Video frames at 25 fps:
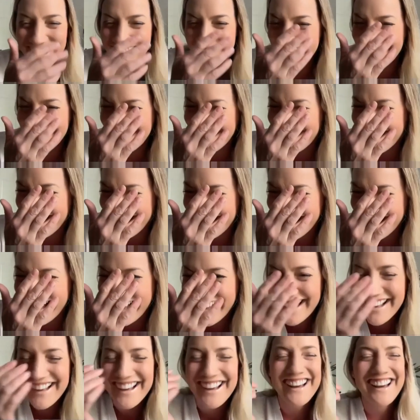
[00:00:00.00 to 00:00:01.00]

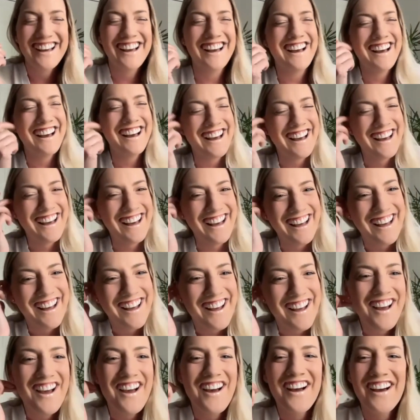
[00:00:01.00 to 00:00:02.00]

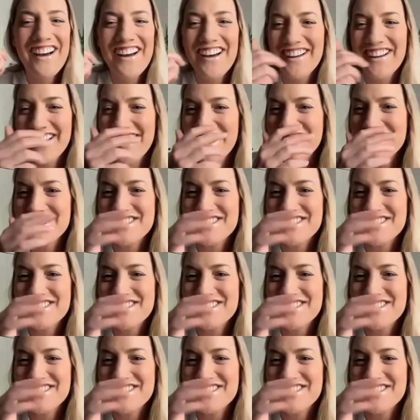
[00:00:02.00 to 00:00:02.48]
Okay,